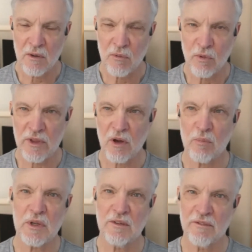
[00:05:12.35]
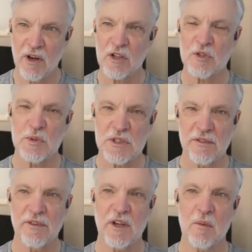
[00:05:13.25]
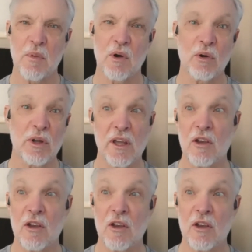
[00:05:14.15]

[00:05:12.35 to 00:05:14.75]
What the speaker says: without being very specific about, okay,